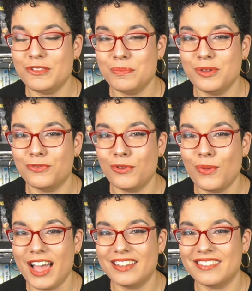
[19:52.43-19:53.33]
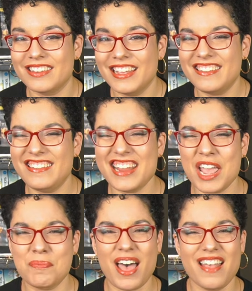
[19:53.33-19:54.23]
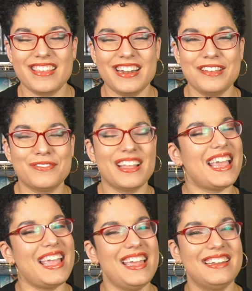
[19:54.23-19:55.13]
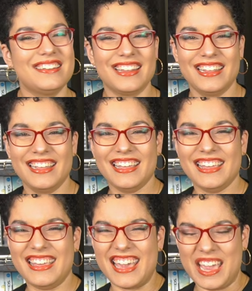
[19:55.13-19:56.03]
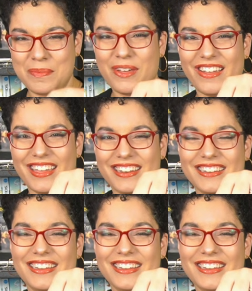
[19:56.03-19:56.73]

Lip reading: you beautiful Watts, stay positive and game on.